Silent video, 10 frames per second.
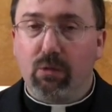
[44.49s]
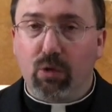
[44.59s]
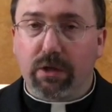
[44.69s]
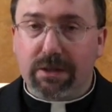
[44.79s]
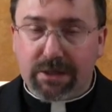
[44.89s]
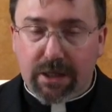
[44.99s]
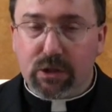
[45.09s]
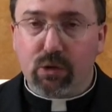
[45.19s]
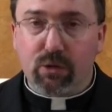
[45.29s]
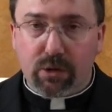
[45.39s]
will
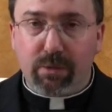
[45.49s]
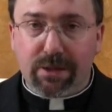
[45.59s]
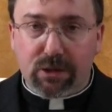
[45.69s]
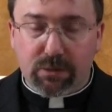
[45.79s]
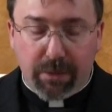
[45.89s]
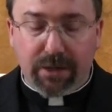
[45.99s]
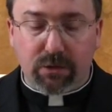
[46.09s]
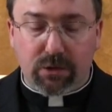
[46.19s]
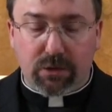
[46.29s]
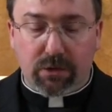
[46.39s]
continue to be
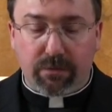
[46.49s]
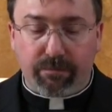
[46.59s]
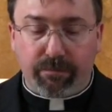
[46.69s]
dispensed.